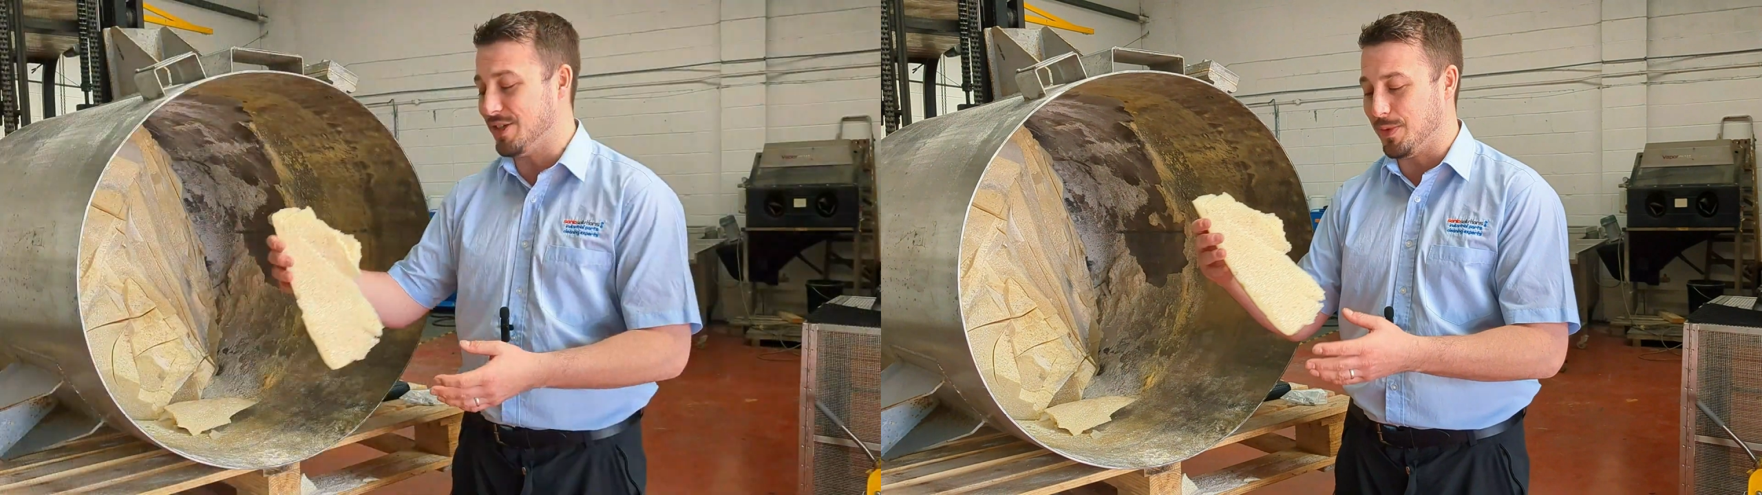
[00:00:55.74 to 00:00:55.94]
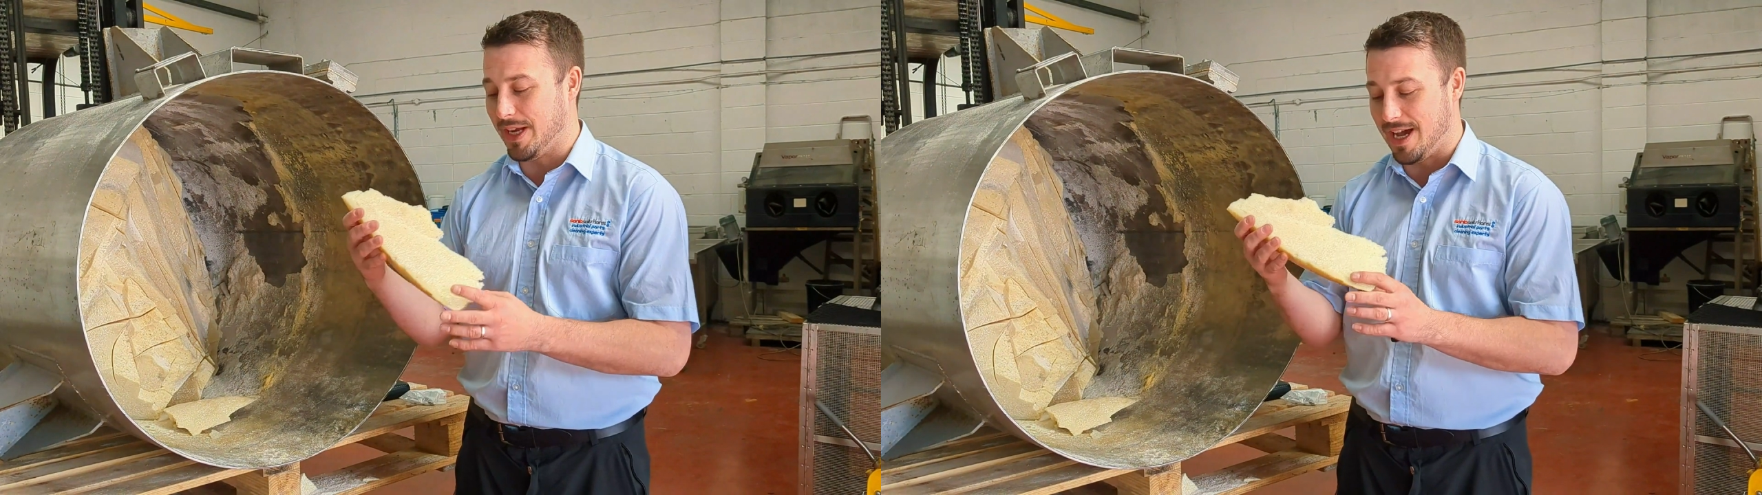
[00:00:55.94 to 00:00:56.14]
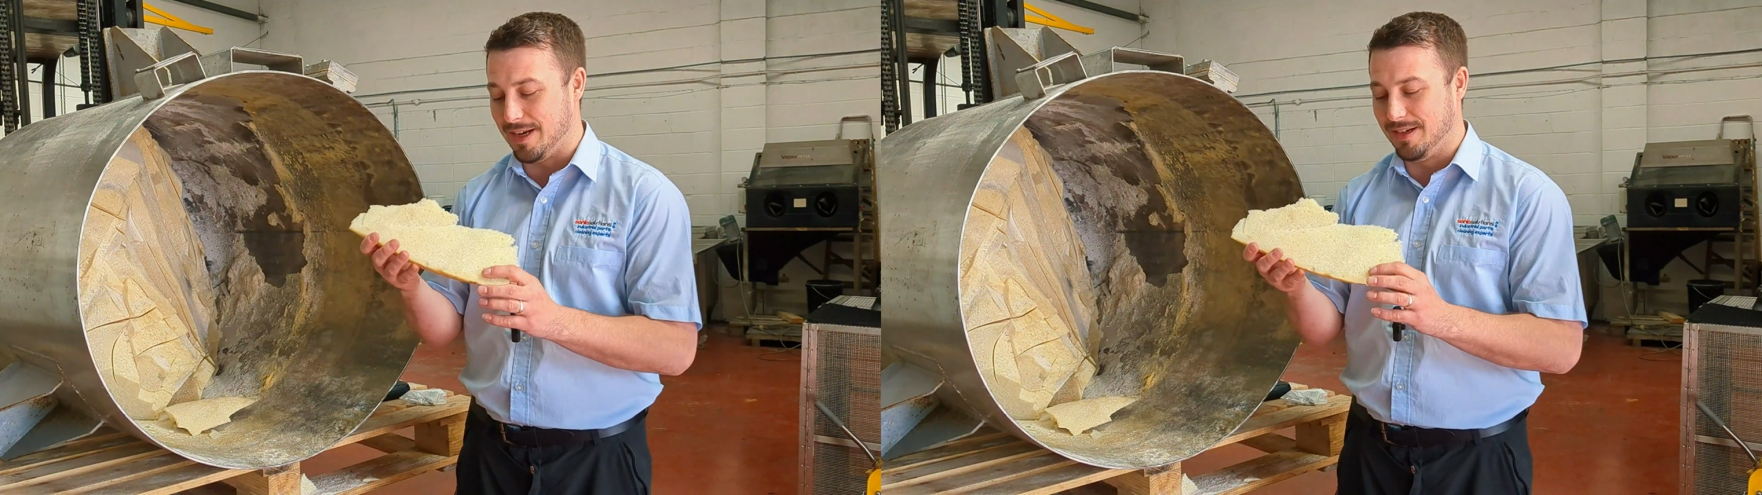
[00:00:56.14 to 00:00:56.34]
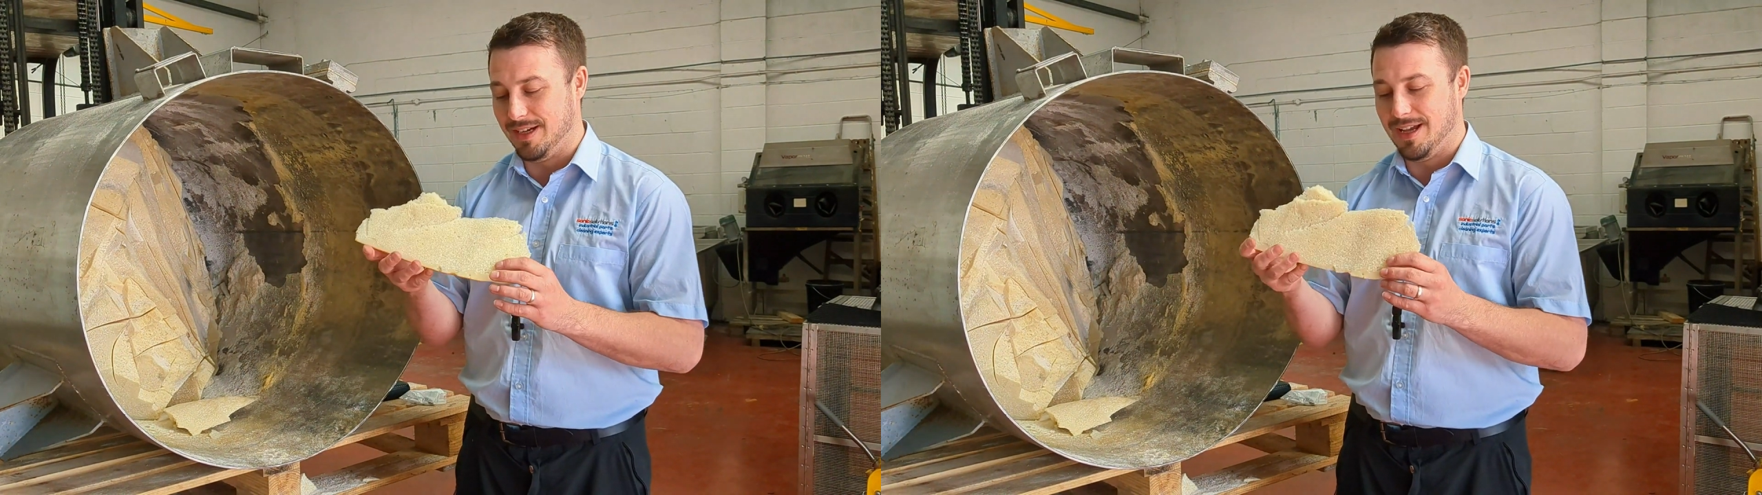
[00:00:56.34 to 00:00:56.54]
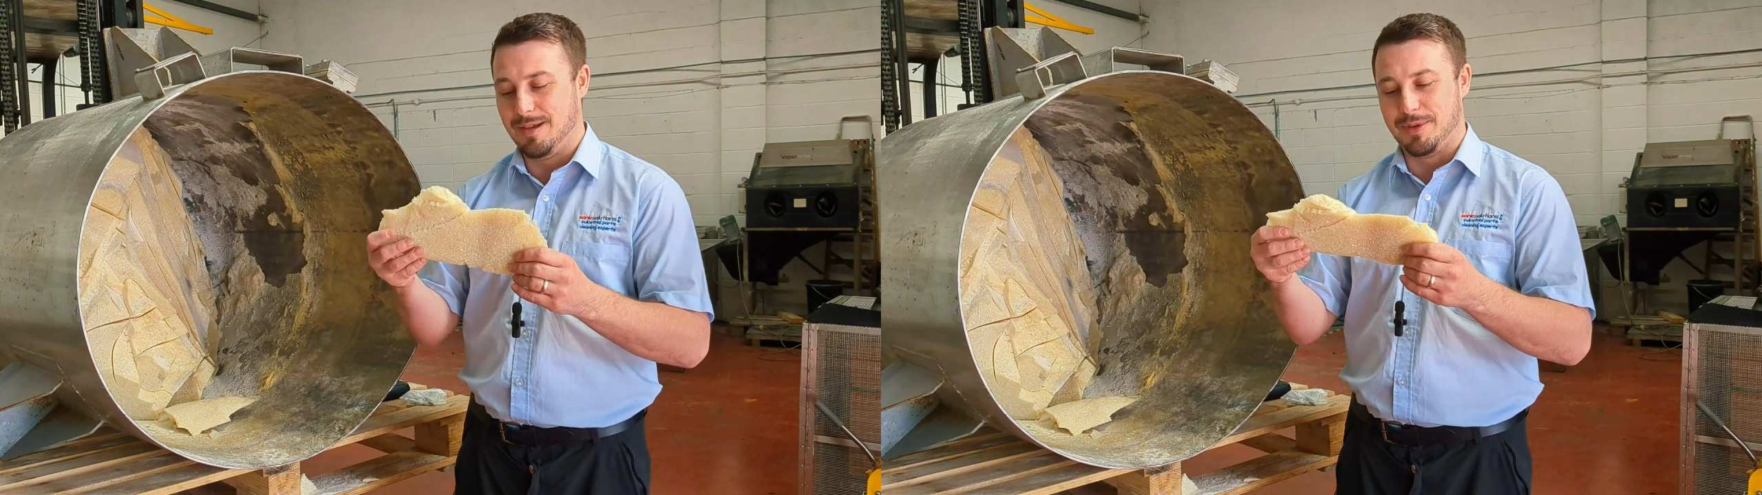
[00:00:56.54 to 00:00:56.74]
as we can,
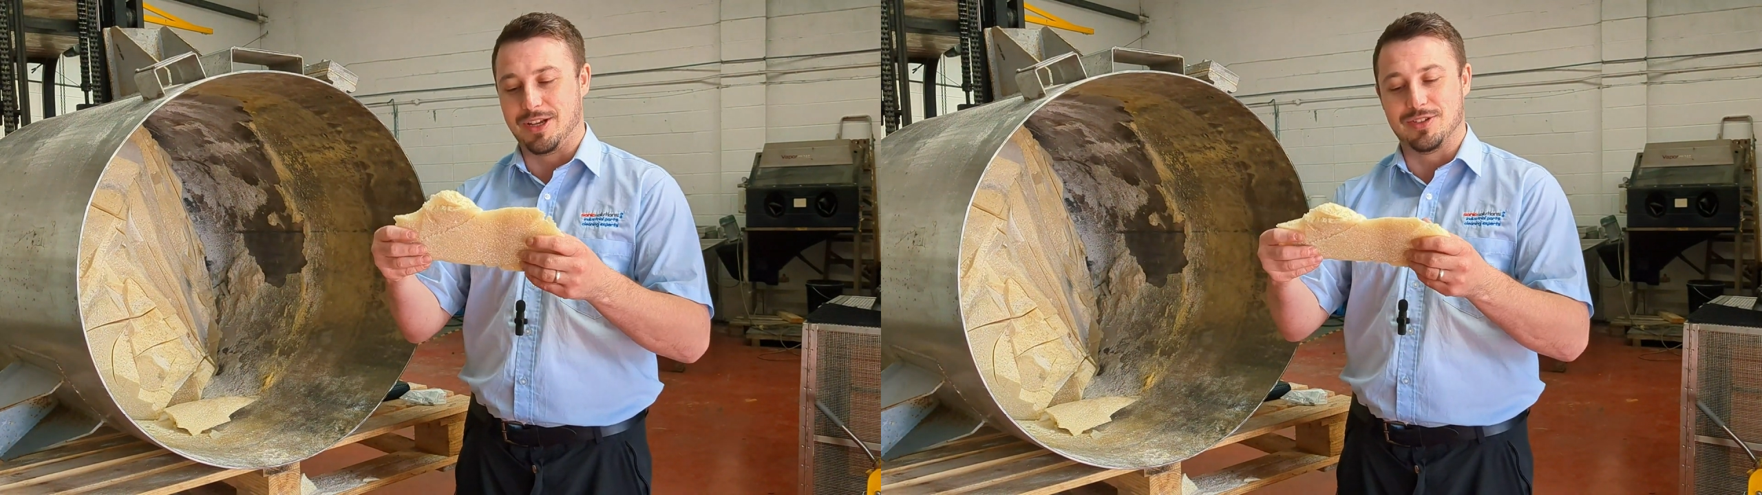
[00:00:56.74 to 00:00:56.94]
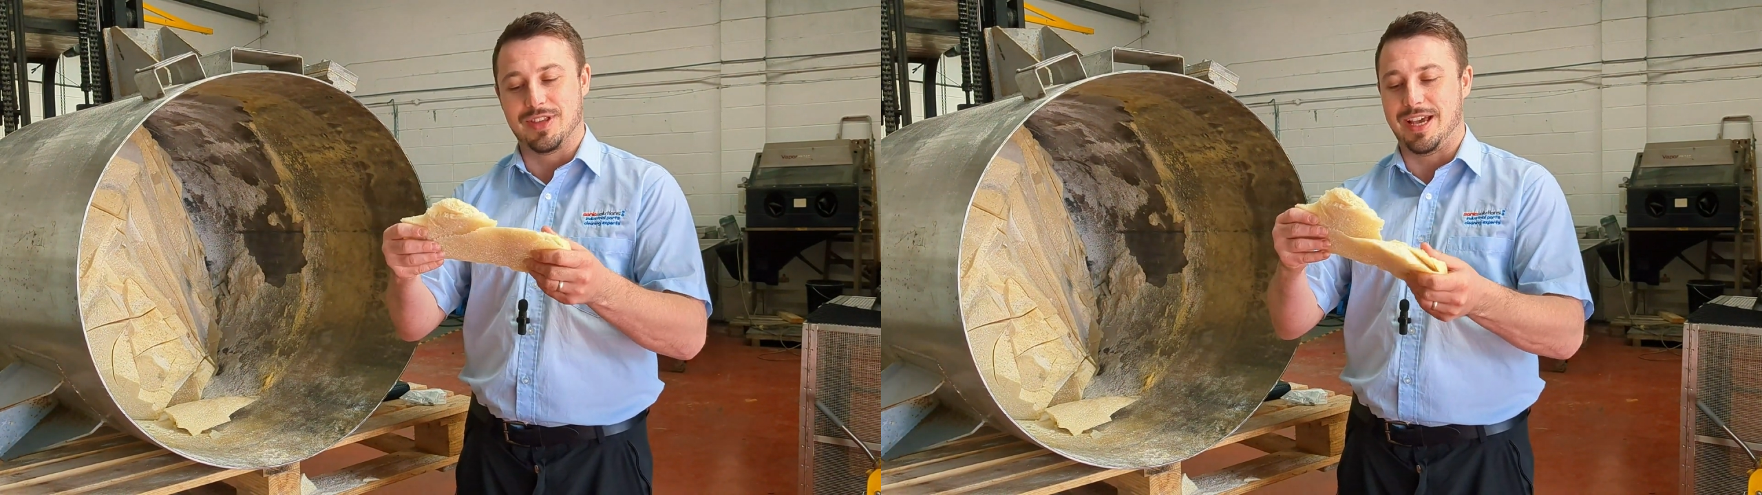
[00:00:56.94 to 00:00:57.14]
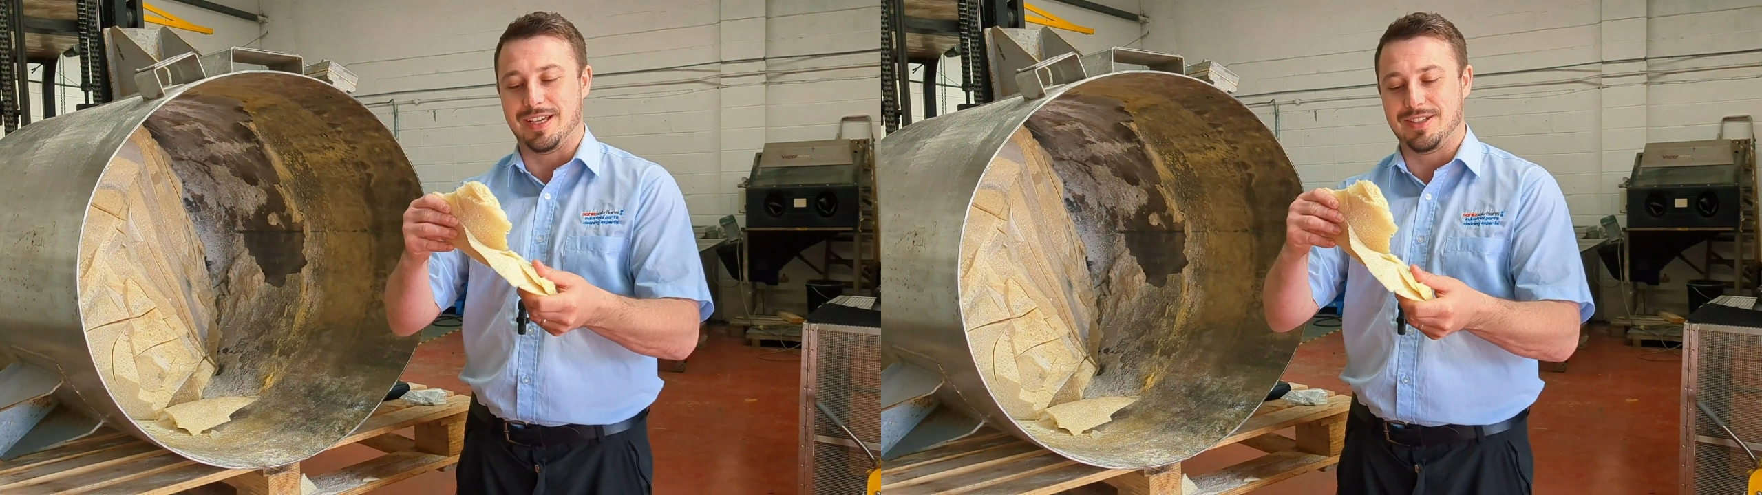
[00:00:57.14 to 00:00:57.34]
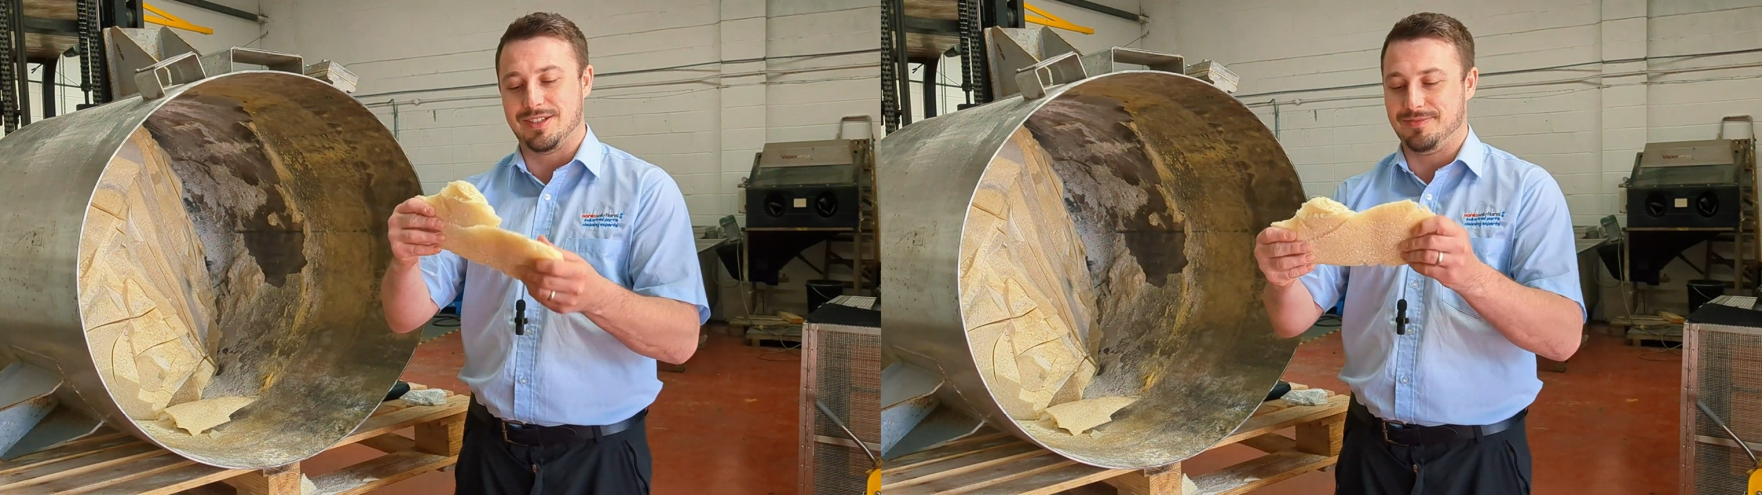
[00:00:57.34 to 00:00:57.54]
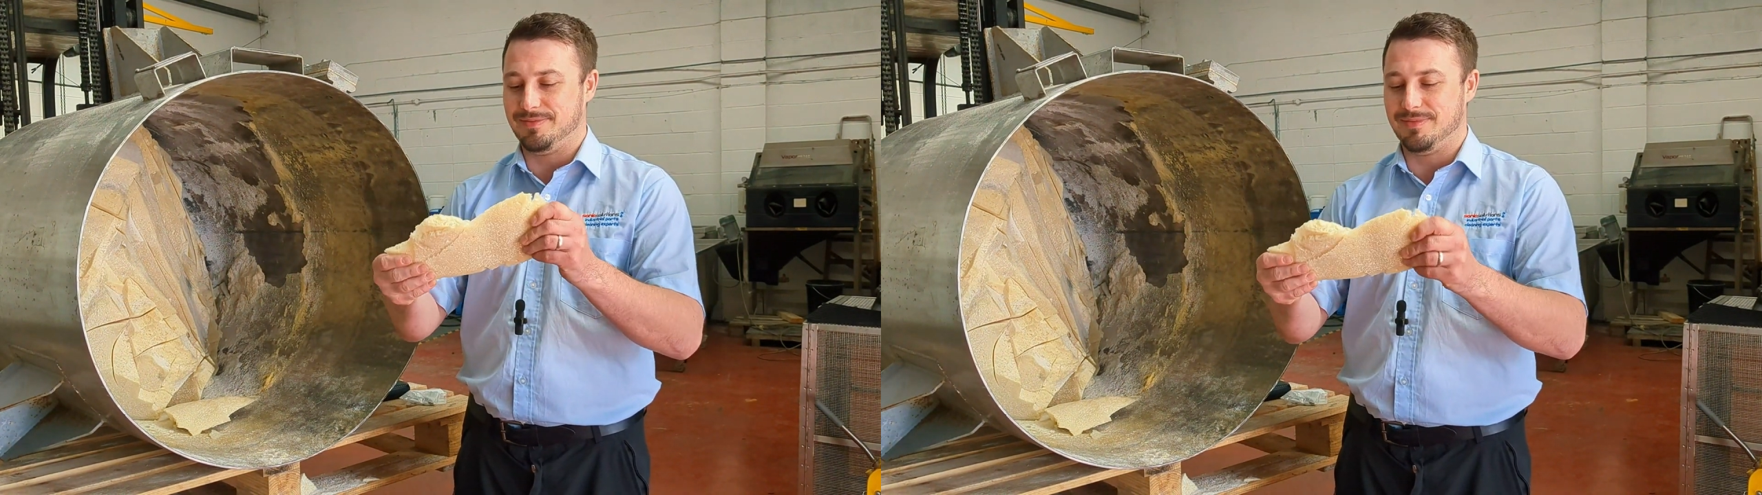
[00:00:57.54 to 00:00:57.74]
because that's